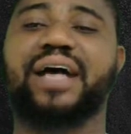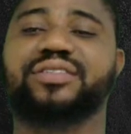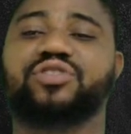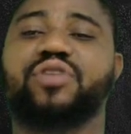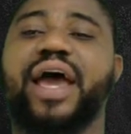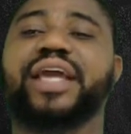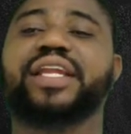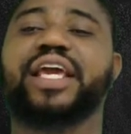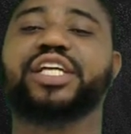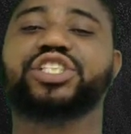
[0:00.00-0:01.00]
as
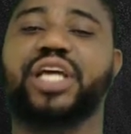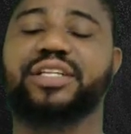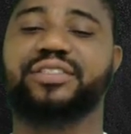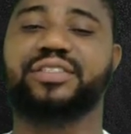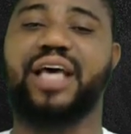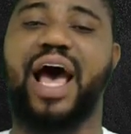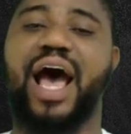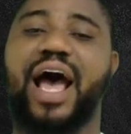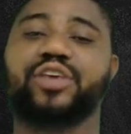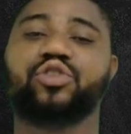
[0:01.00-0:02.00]
drying agents
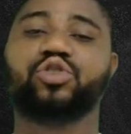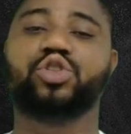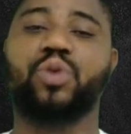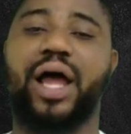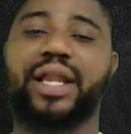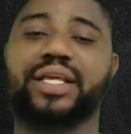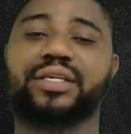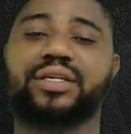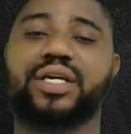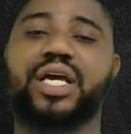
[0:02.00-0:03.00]
are they usually